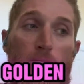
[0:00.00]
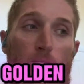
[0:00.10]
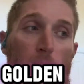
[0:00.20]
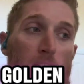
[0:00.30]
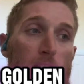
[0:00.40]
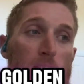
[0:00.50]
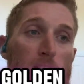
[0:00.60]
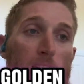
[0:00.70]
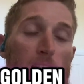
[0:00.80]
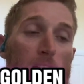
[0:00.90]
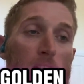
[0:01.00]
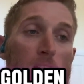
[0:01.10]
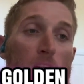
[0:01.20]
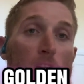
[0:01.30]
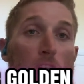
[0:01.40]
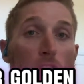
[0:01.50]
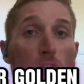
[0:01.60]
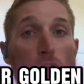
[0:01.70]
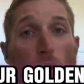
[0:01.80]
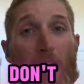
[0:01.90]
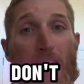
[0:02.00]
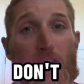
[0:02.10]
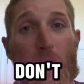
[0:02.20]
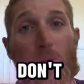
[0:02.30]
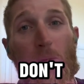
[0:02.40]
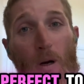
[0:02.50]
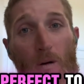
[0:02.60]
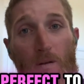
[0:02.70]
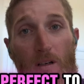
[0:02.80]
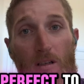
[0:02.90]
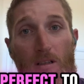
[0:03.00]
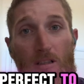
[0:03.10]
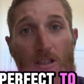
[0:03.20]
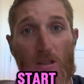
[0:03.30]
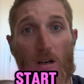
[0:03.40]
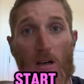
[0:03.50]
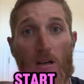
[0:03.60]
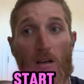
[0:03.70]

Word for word: Because hey, you don't have to be perfect to start.